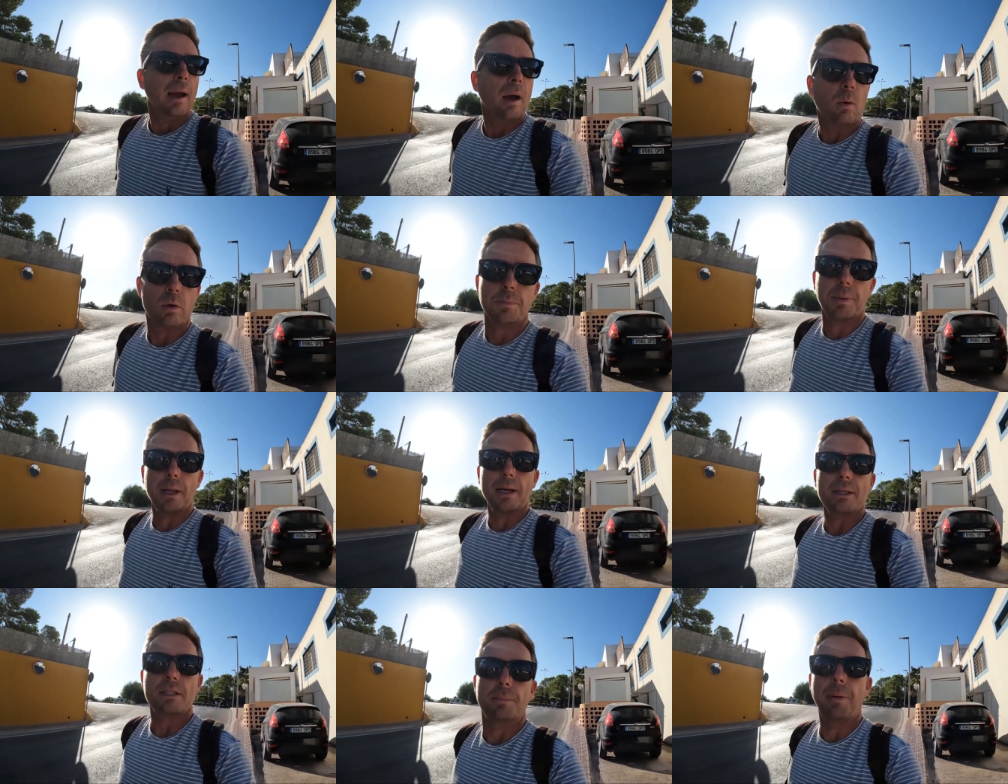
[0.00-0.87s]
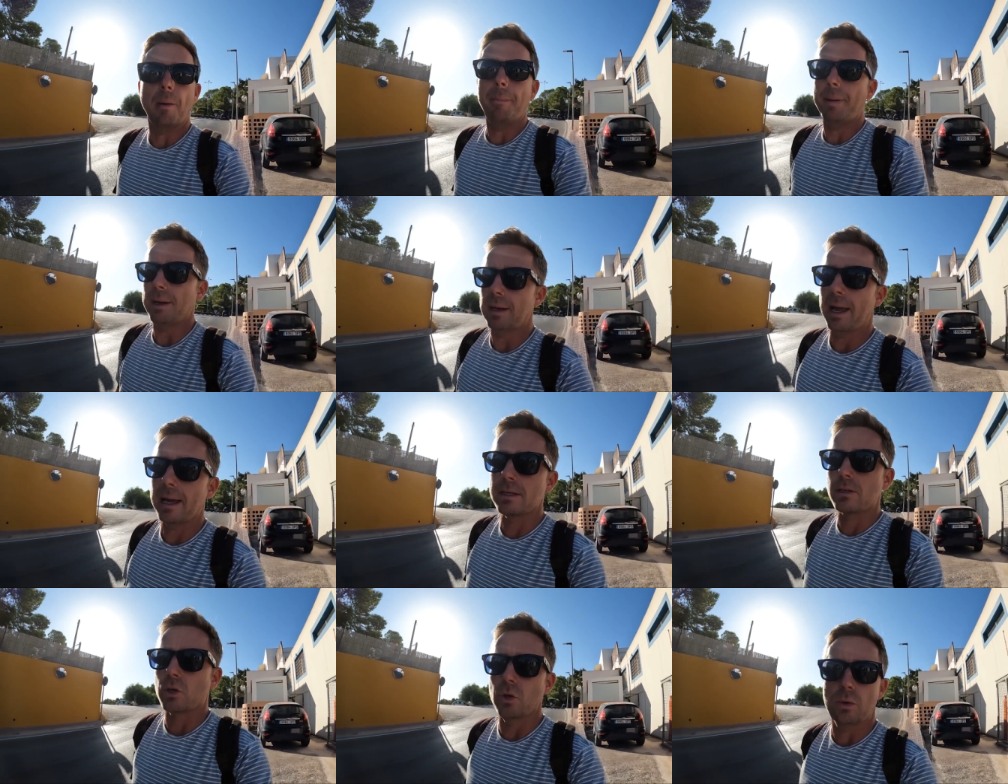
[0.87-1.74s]
I was planning to pop in
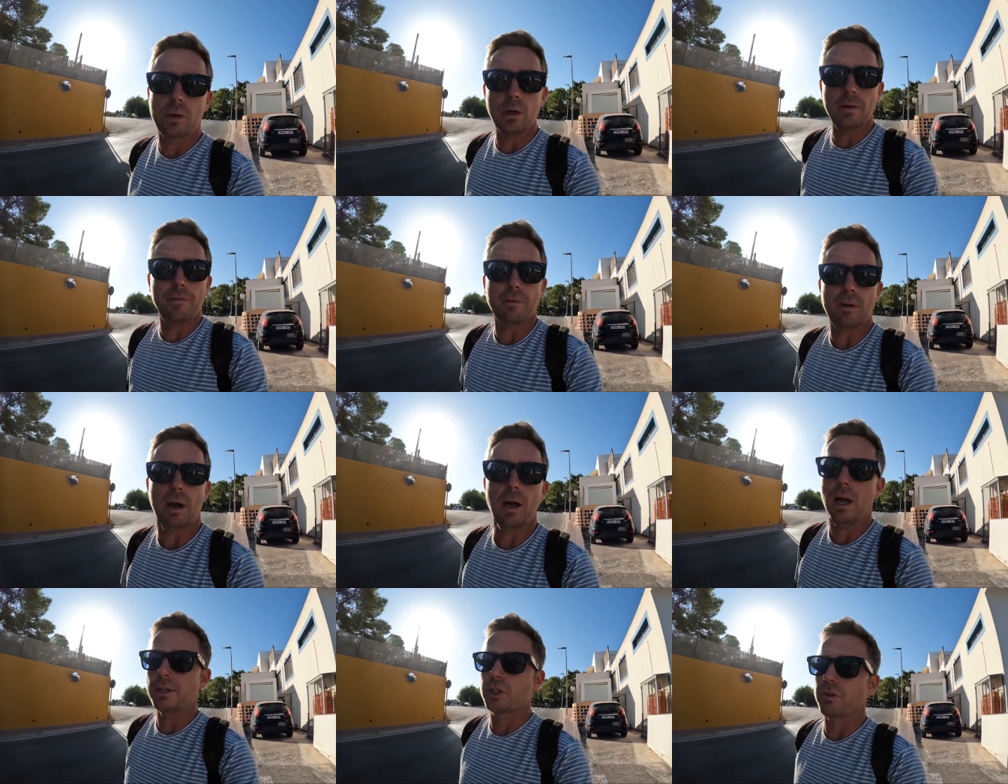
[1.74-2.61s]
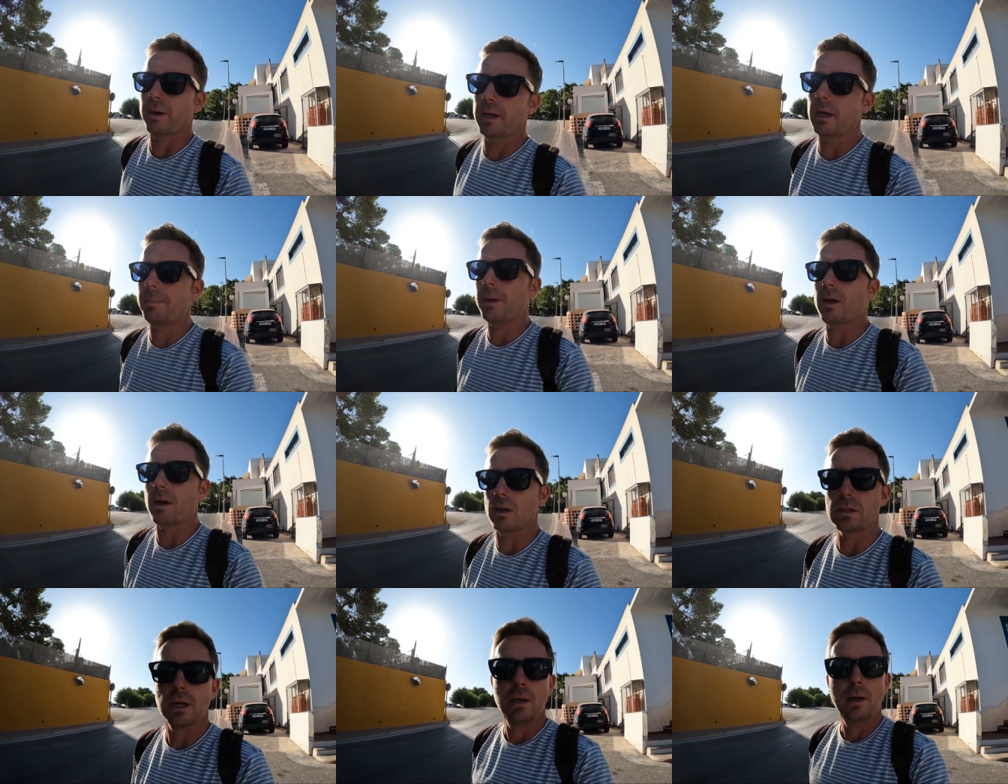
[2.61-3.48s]
Es Cucó for a drink
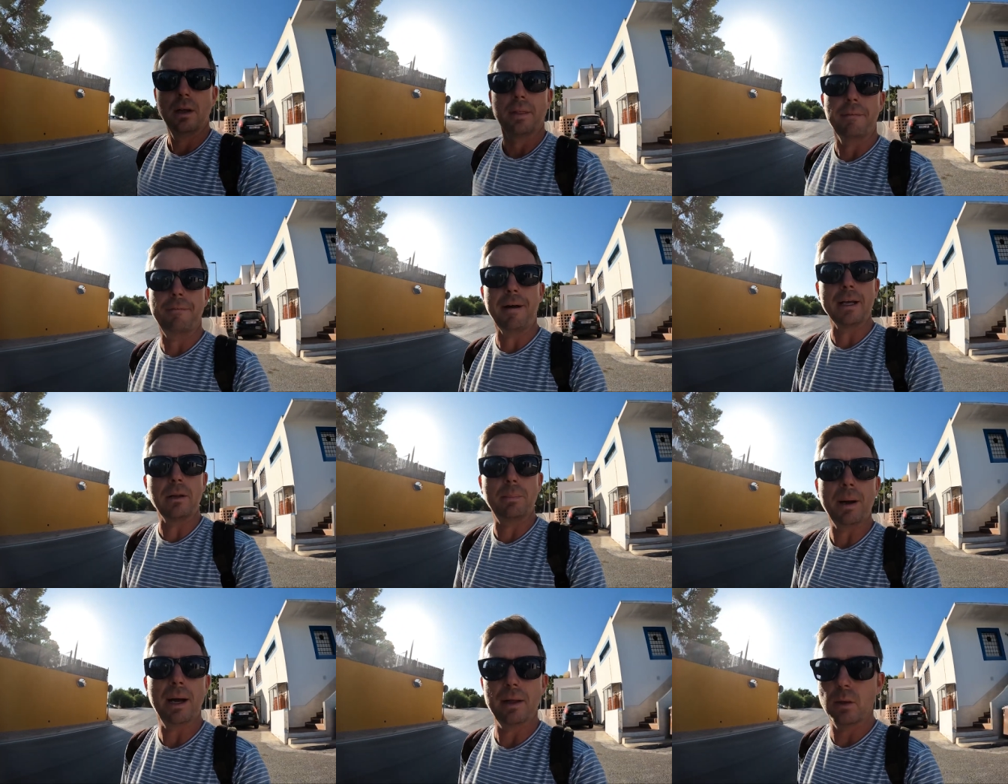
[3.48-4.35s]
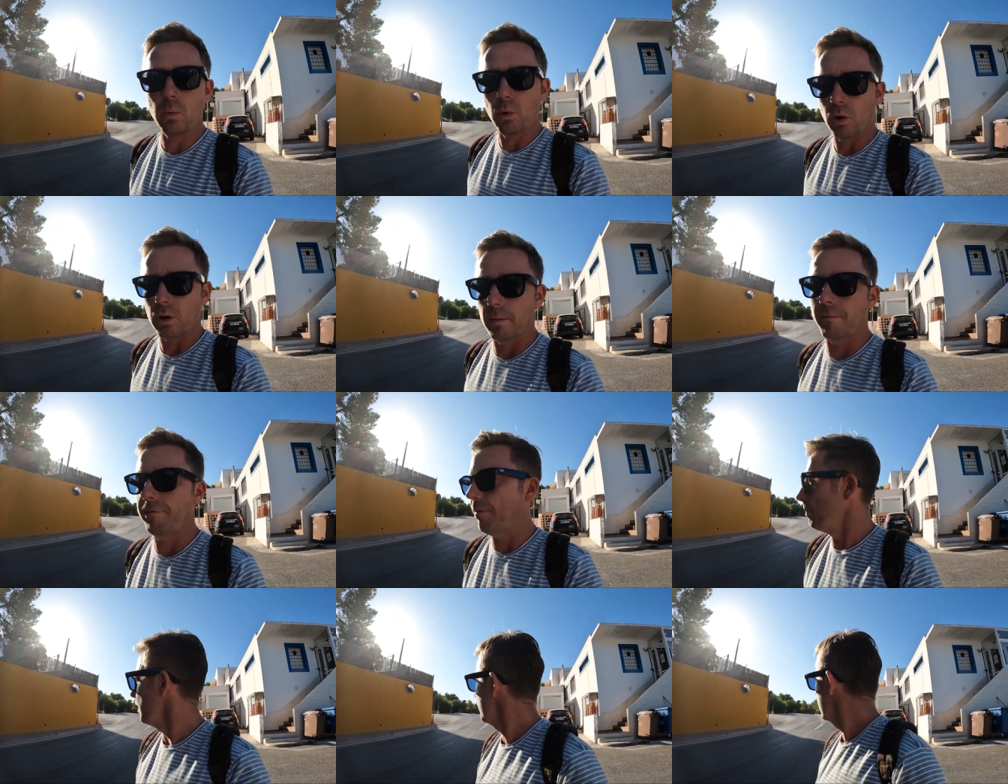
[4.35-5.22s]
because the final part of the walk up
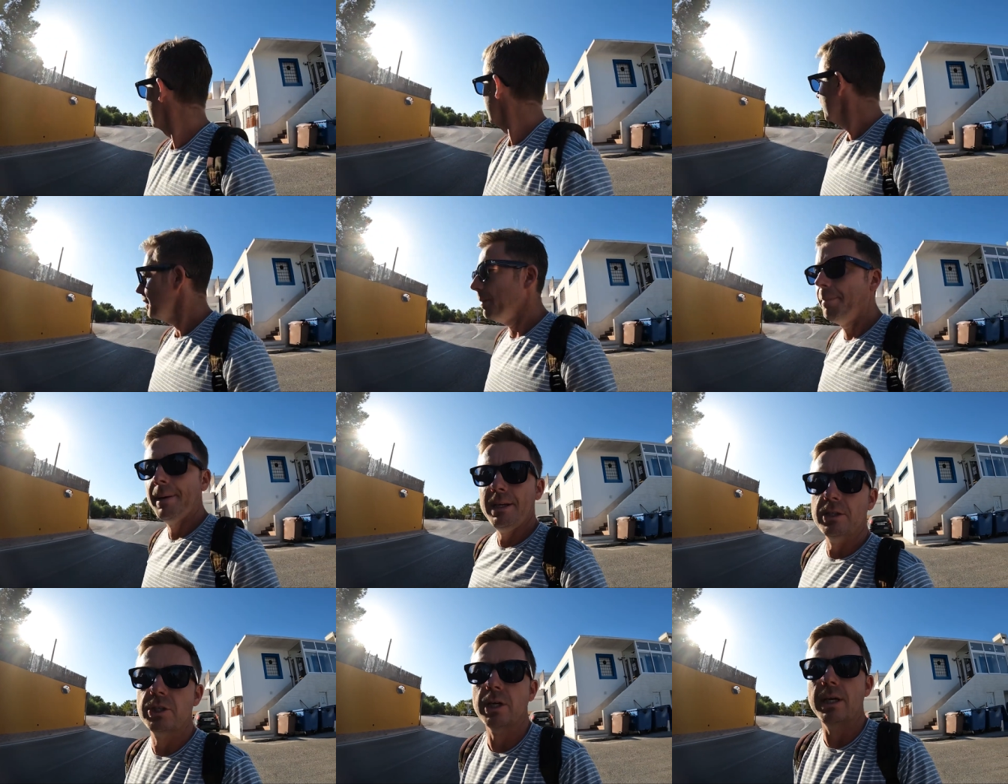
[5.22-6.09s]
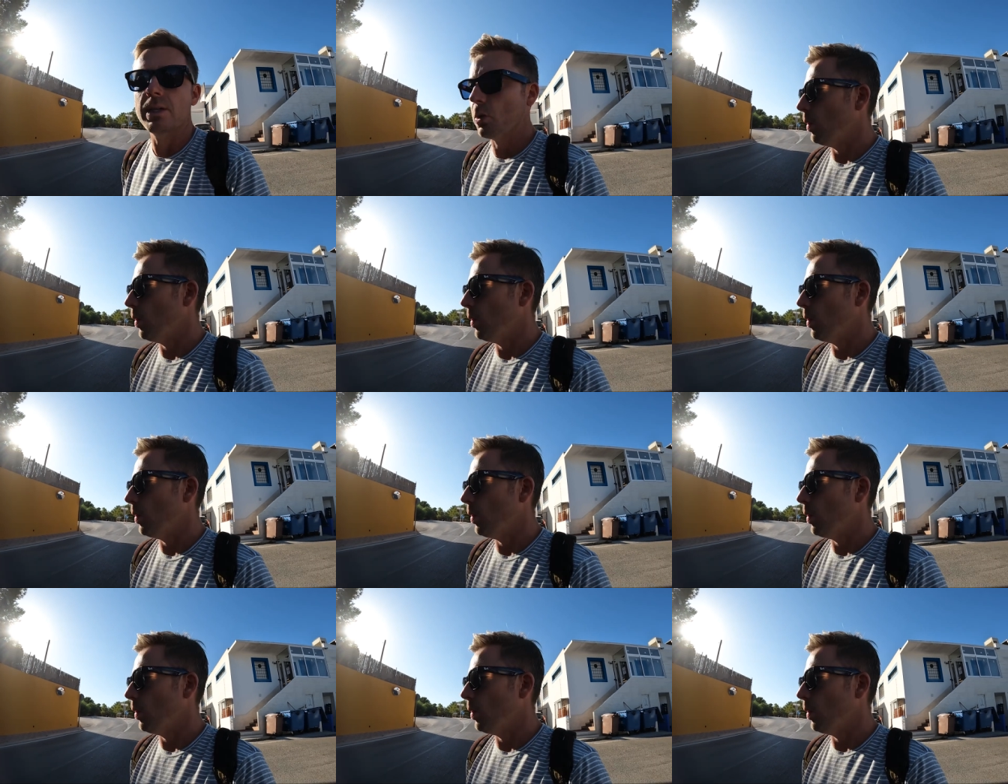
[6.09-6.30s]
from the beach is